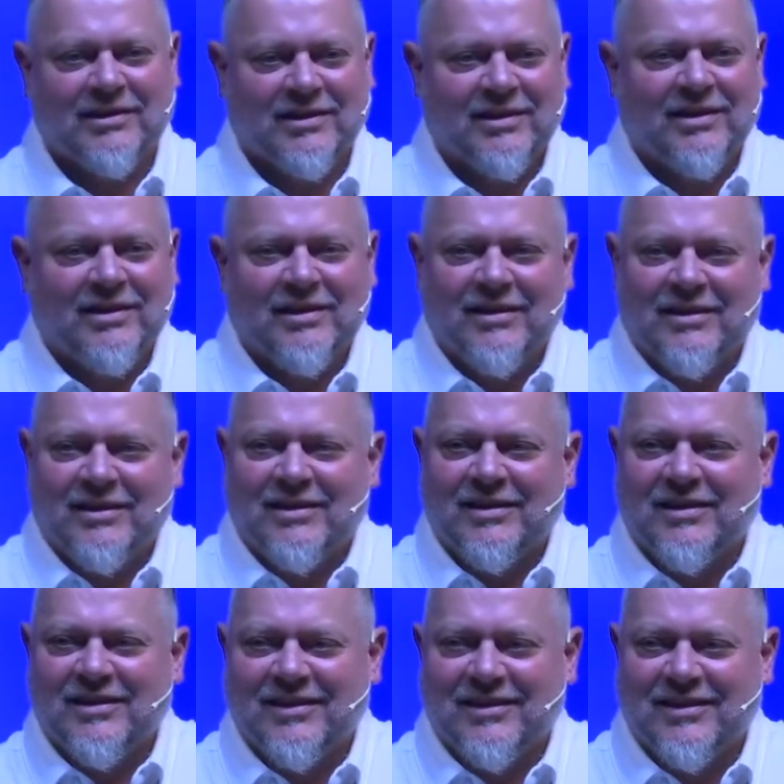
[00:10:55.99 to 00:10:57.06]

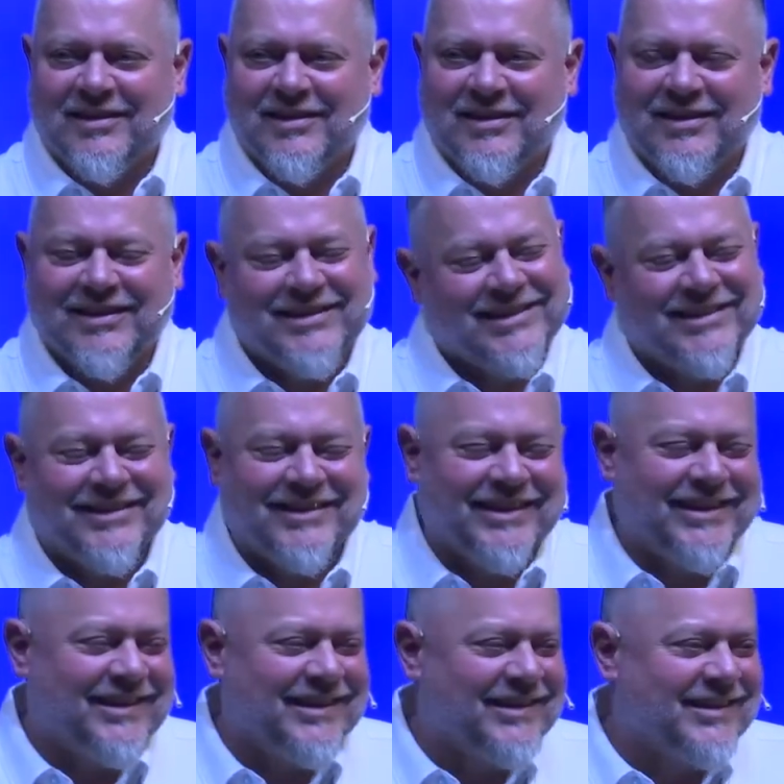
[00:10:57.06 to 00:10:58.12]

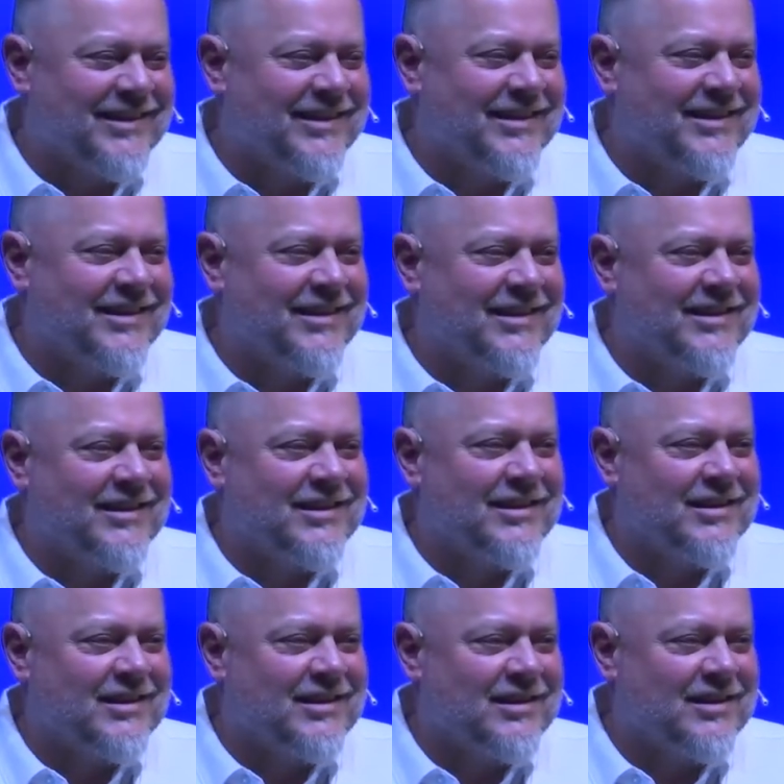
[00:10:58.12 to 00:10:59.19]

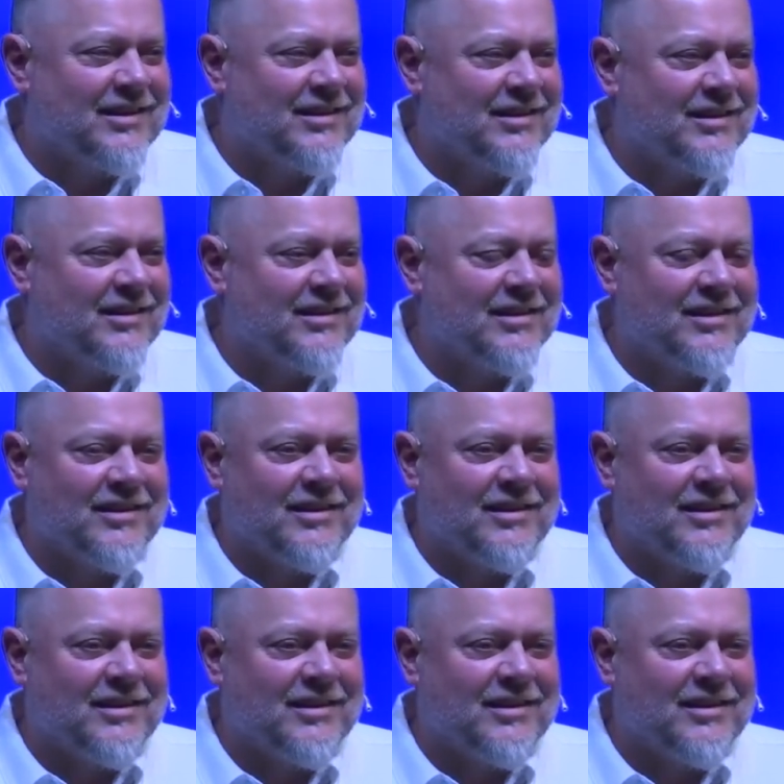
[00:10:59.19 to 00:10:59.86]
[no speech]